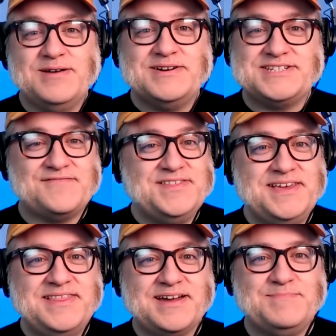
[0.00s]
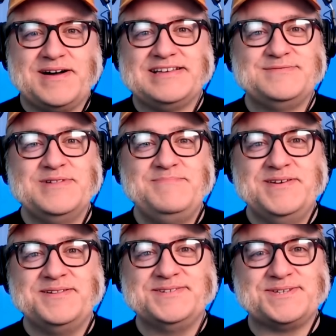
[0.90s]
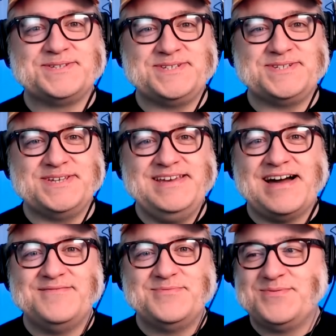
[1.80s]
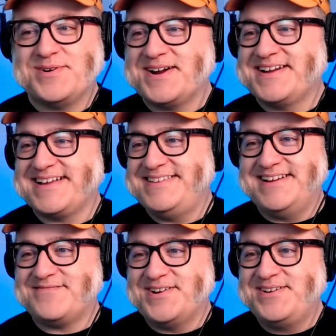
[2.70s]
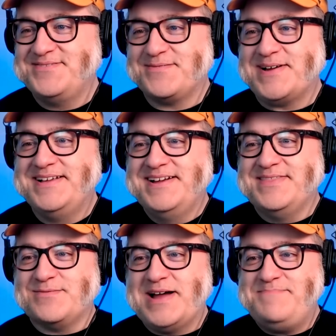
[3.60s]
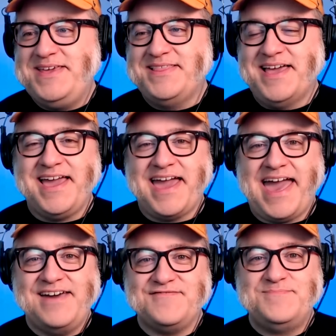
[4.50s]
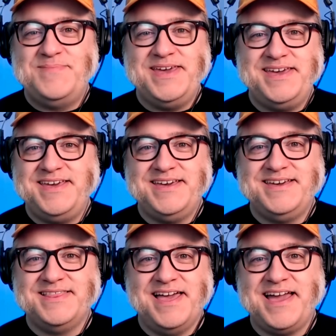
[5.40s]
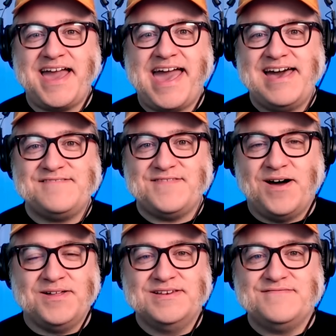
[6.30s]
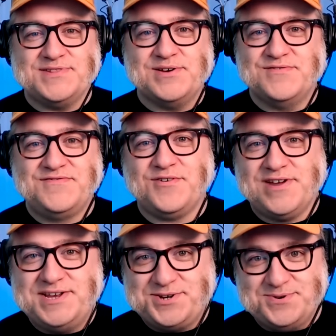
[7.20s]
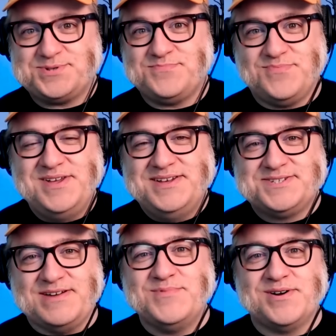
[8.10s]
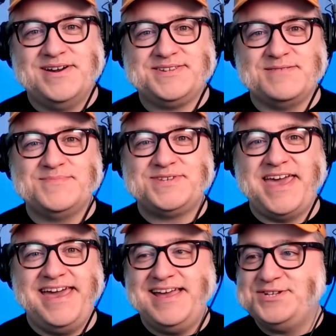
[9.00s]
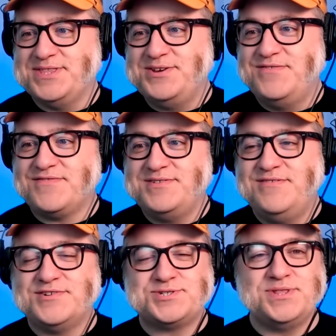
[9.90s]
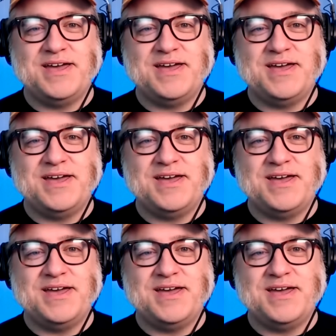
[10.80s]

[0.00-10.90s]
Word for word: pretty much everything they could possibly build just to see how it would work. You never know. There might there might be like half pig, like half olive loaf creatures somewhere in some cage in the new new version. It's